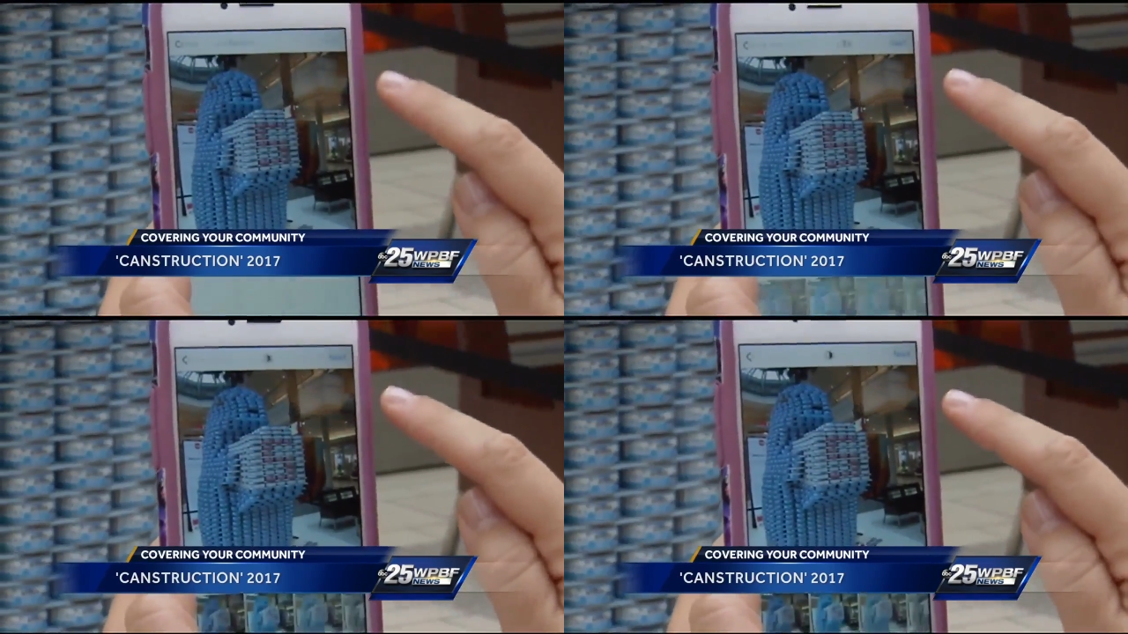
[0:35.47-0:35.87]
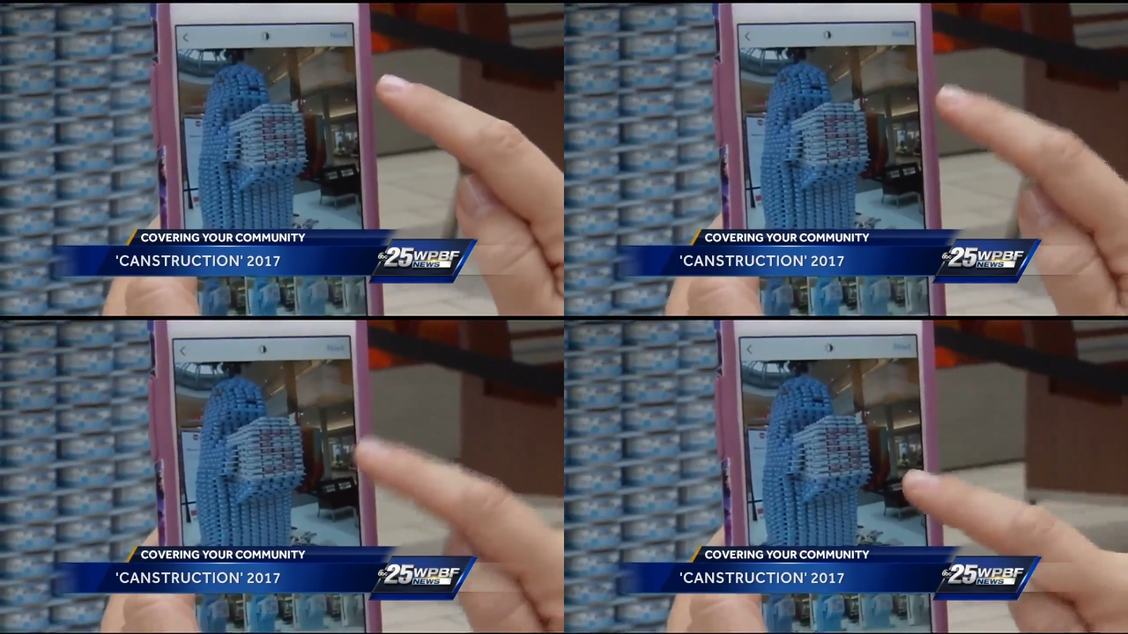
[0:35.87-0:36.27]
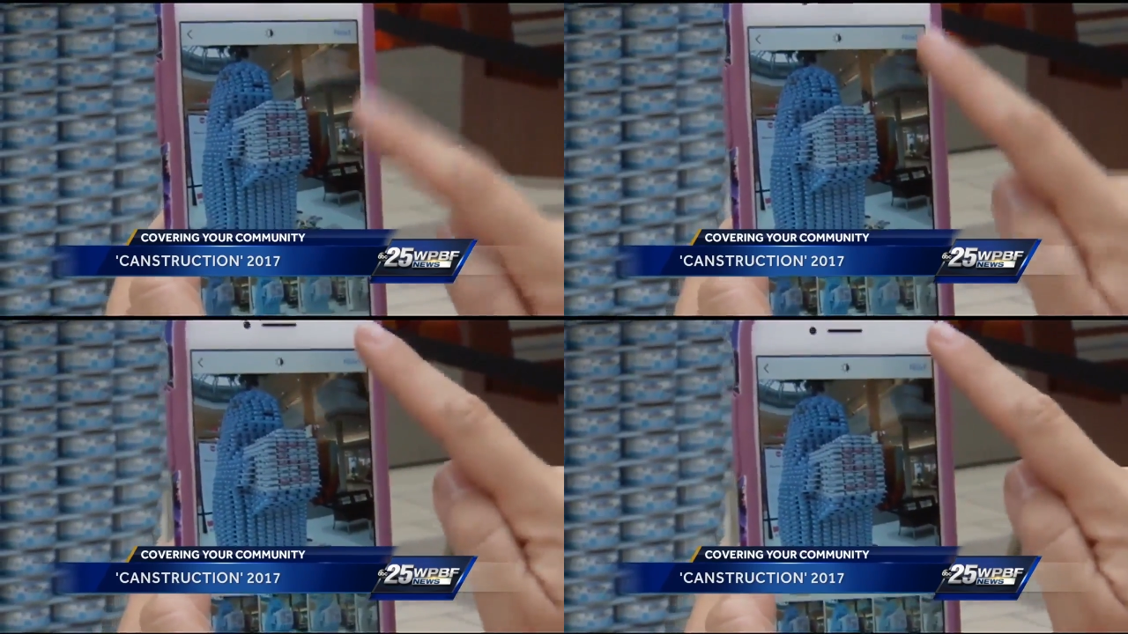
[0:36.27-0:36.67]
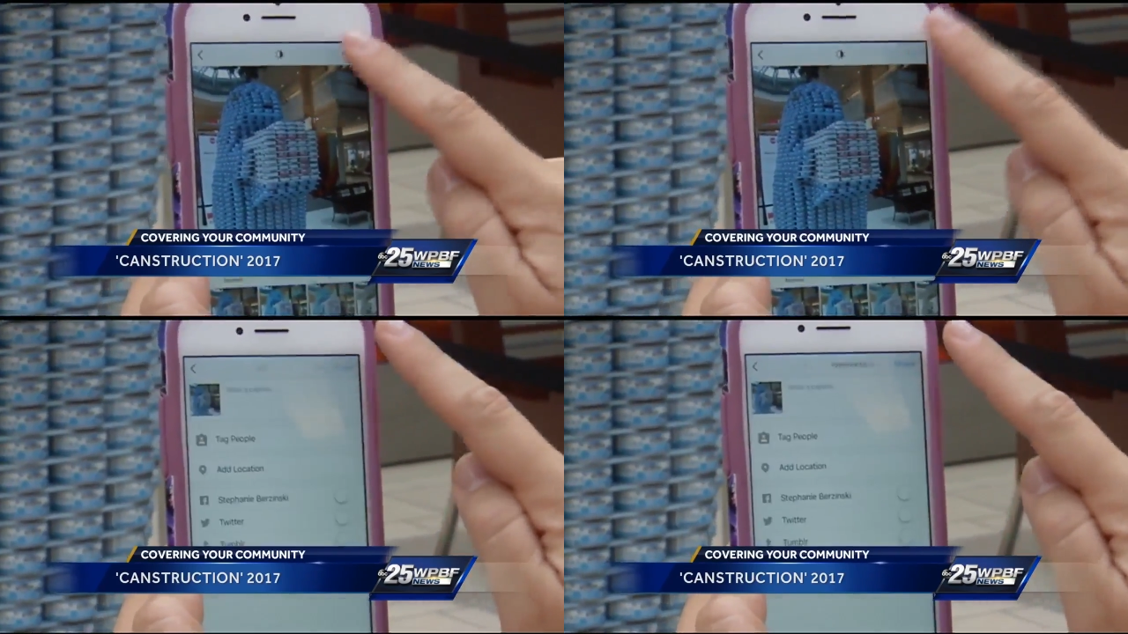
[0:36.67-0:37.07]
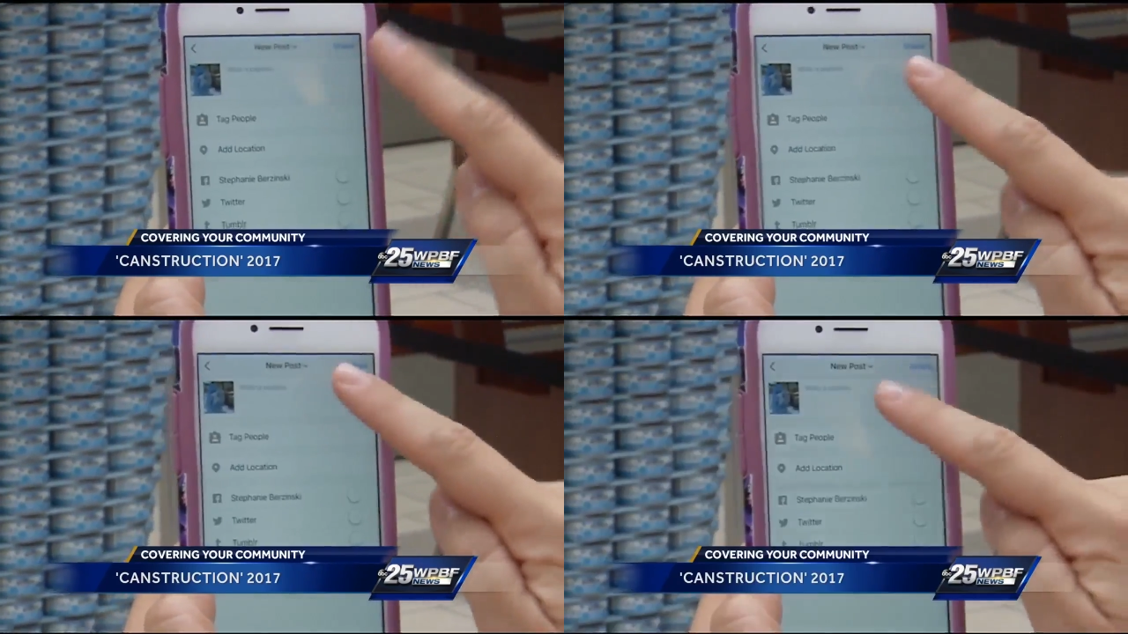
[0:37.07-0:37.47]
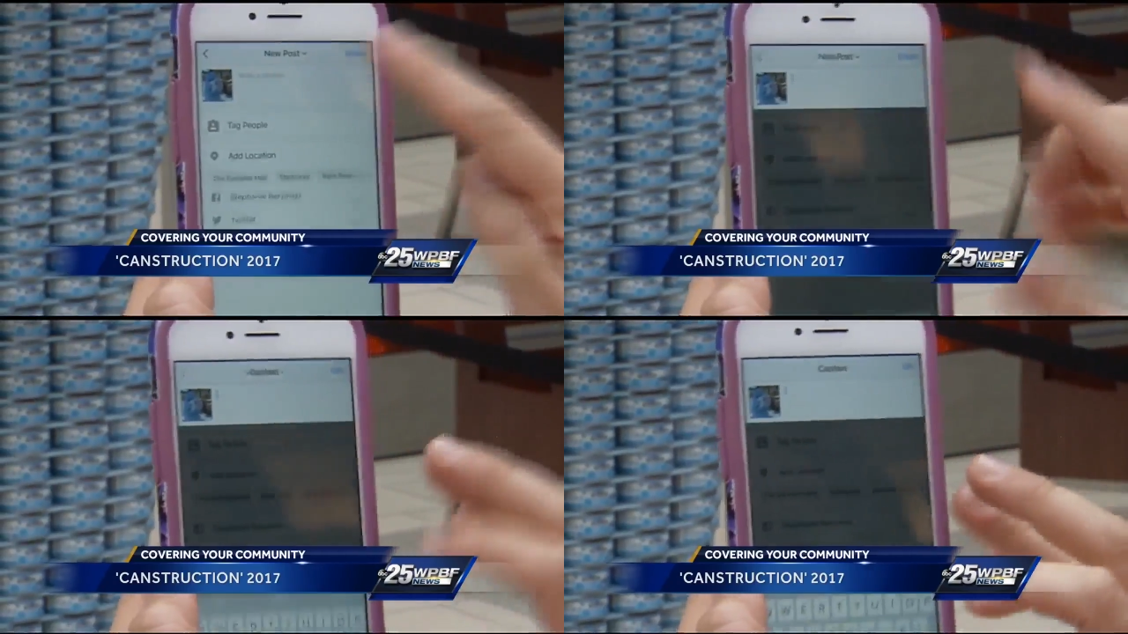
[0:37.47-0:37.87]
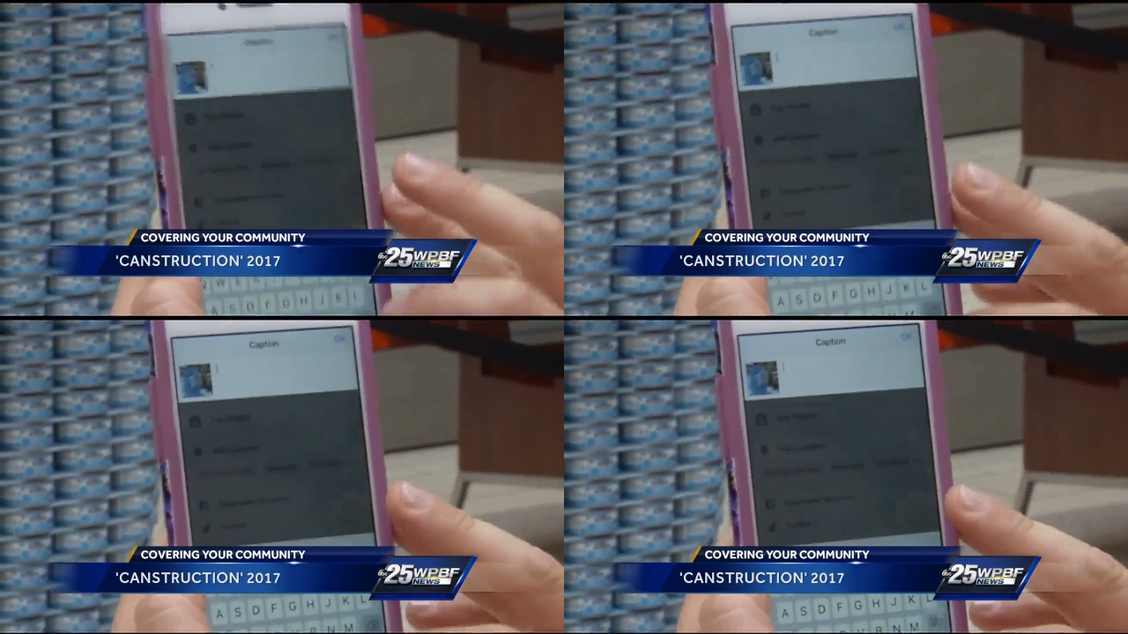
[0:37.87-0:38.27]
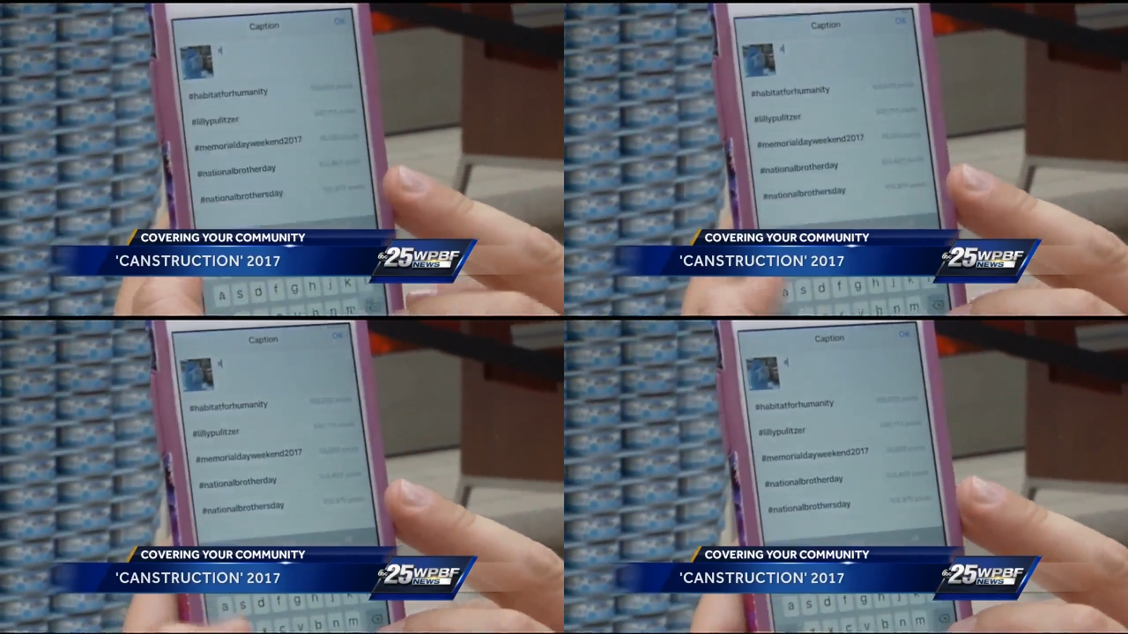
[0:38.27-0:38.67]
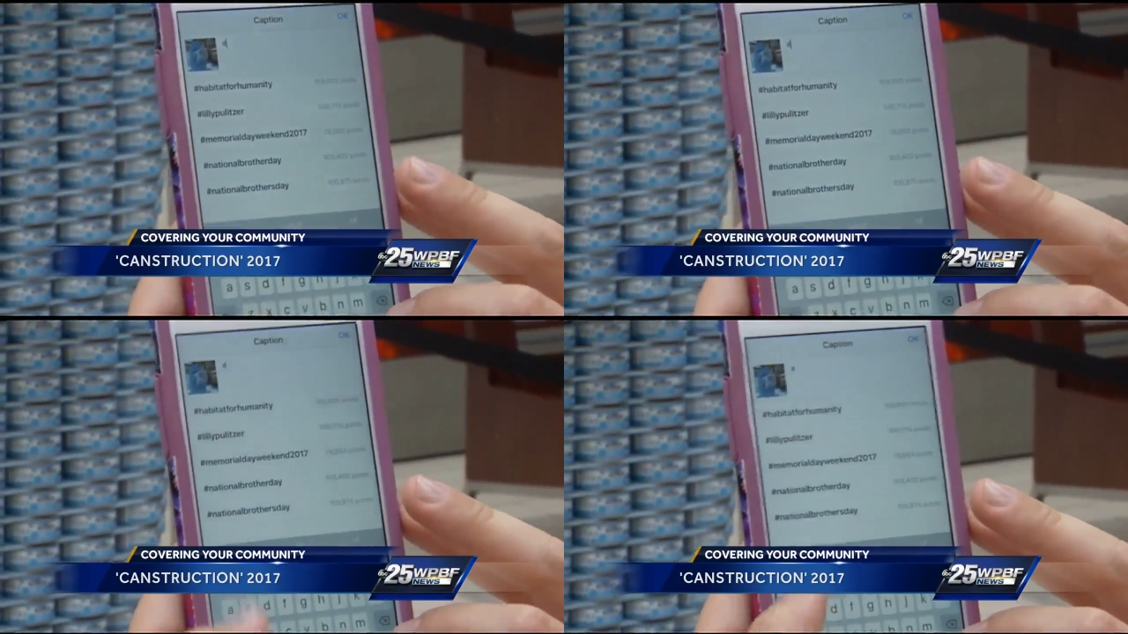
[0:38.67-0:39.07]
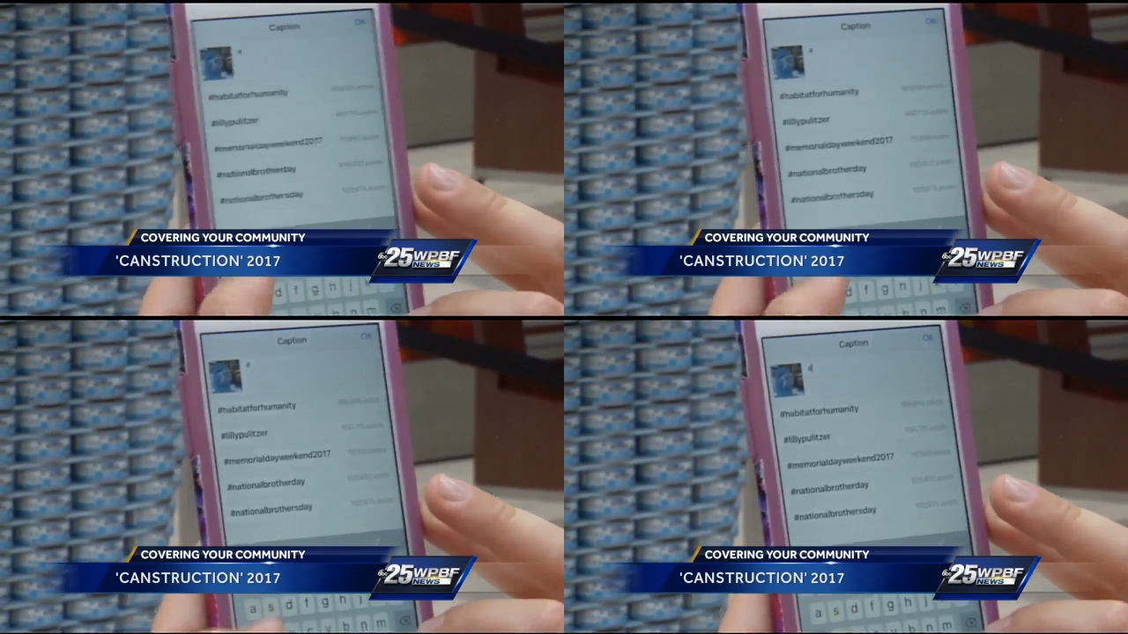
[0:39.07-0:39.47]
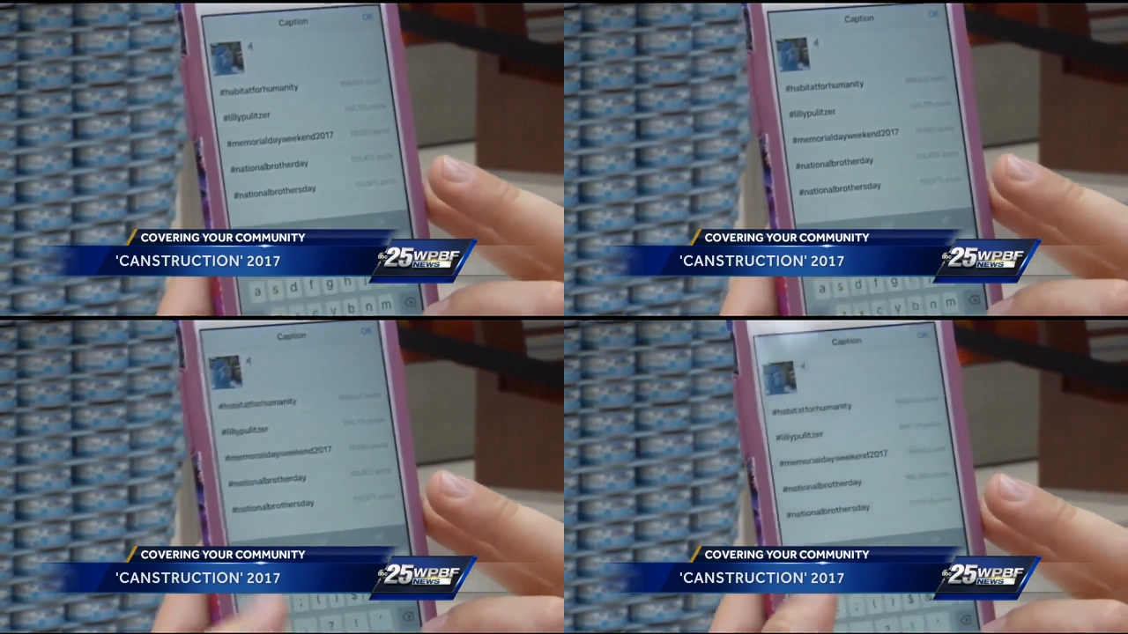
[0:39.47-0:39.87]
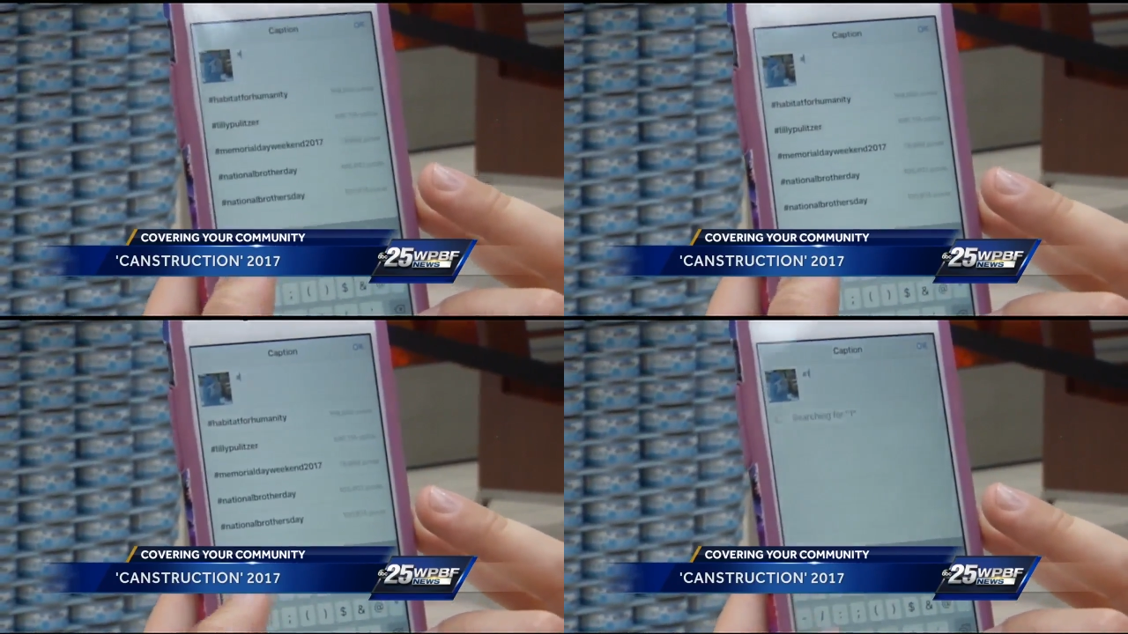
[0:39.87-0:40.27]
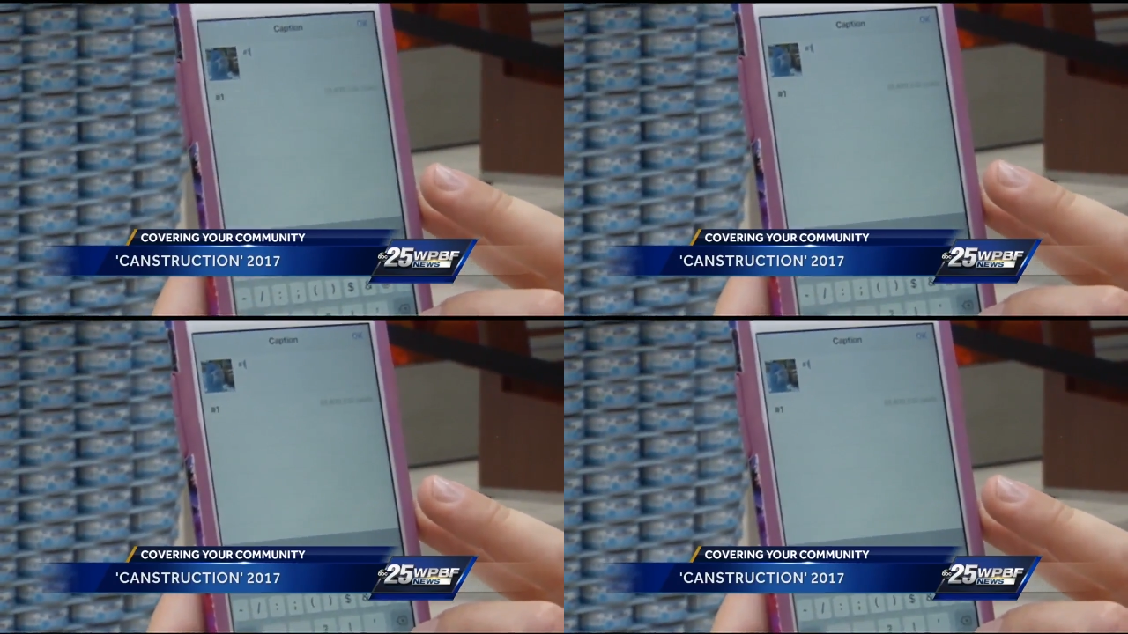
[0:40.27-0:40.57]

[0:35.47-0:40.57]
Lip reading: No face is visible, so there are no lips to read.